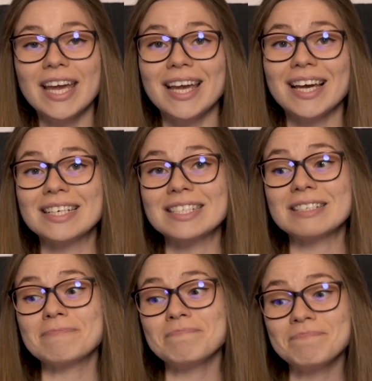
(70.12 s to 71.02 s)

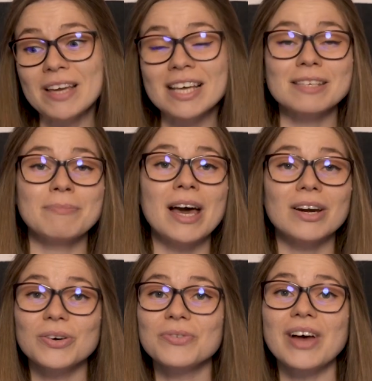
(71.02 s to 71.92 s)
And as a
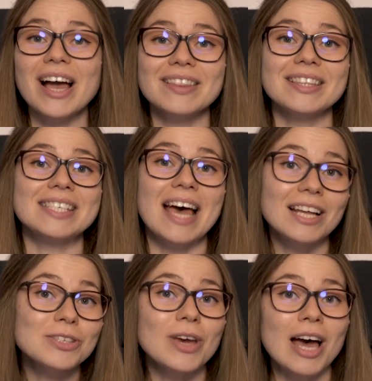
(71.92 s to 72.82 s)
matter of fact, this
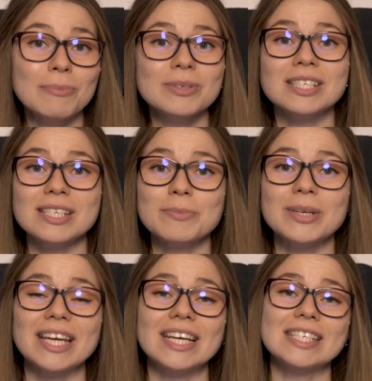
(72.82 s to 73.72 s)
had to happen
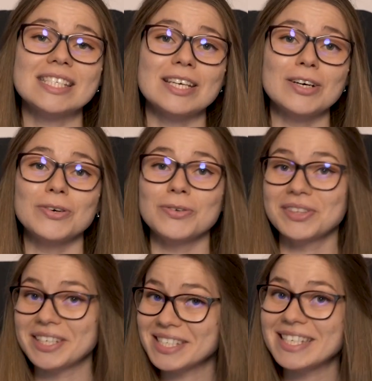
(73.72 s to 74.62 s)
someday. So
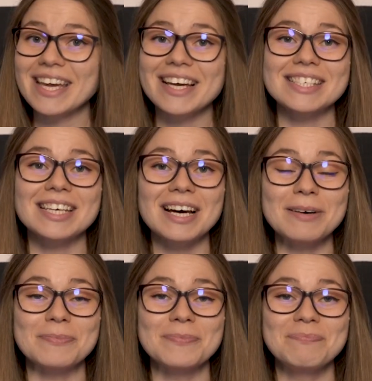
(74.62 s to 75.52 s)
this day has
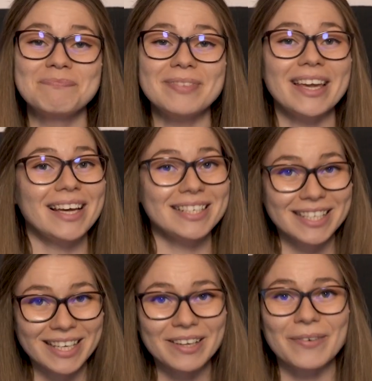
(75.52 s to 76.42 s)
come,
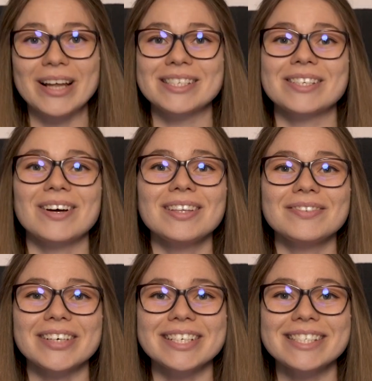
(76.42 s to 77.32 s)
and congrats to all
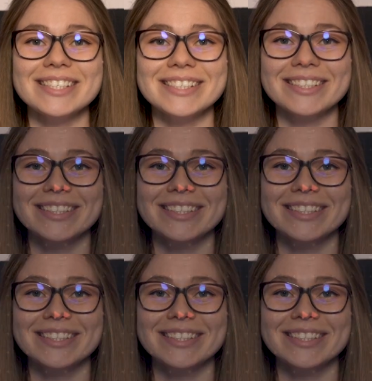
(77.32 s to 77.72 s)
of us.